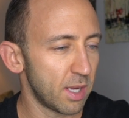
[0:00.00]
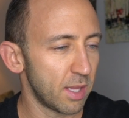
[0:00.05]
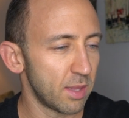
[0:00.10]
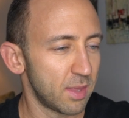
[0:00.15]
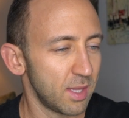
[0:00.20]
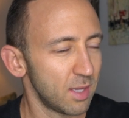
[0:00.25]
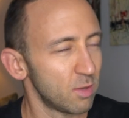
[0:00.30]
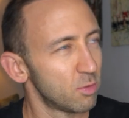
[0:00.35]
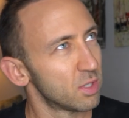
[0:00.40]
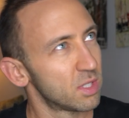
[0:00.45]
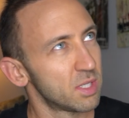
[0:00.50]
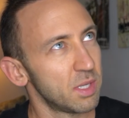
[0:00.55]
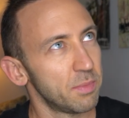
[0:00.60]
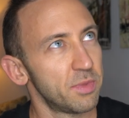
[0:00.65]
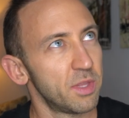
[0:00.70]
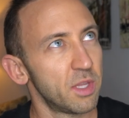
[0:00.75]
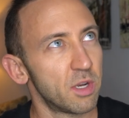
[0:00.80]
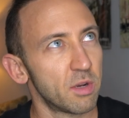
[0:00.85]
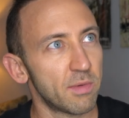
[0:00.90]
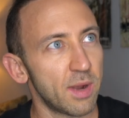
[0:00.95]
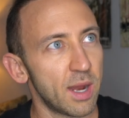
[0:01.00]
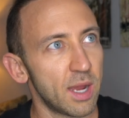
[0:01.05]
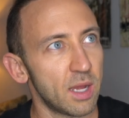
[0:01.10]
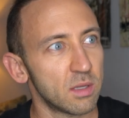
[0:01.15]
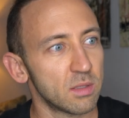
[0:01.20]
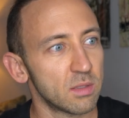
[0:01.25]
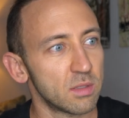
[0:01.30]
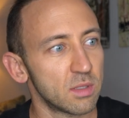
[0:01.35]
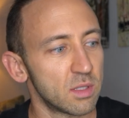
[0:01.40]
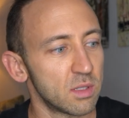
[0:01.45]
I think, was something
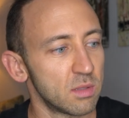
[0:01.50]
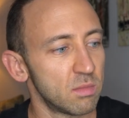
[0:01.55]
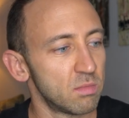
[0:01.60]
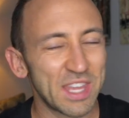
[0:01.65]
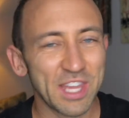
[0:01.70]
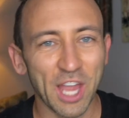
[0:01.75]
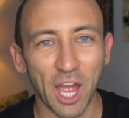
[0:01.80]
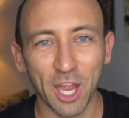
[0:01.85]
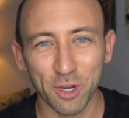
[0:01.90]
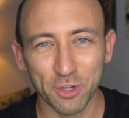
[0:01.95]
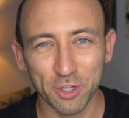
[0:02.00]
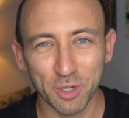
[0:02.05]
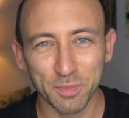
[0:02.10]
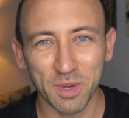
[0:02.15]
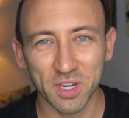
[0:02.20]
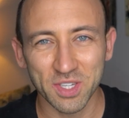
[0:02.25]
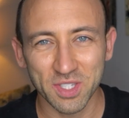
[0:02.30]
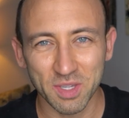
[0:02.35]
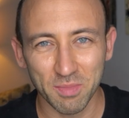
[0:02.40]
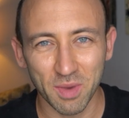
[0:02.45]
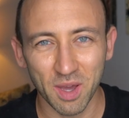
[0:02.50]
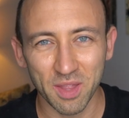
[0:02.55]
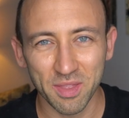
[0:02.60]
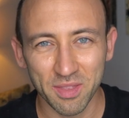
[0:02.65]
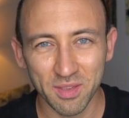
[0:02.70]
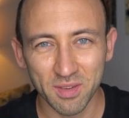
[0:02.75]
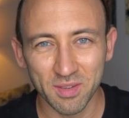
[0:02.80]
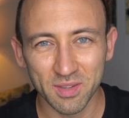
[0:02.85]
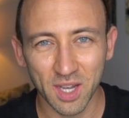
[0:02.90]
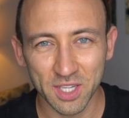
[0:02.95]
around $900 a month.